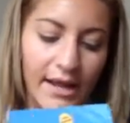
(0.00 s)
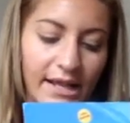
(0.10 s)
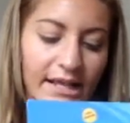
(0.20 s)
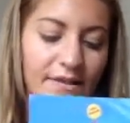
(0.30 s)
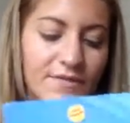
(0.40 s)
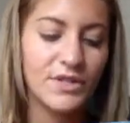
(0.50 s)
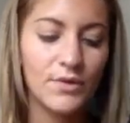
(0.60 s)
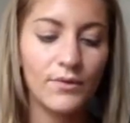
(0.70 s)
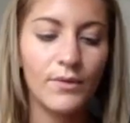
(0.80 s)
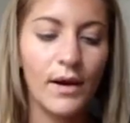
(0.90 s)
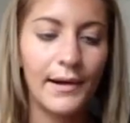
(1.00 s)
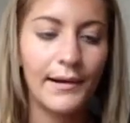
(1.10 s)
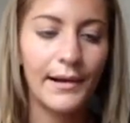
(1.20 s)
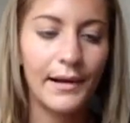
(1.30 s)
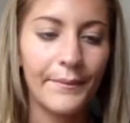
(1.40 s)
it gives you
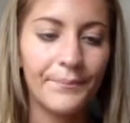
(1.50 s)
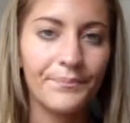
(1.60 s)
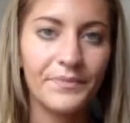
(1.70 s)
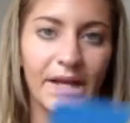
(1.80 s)
um,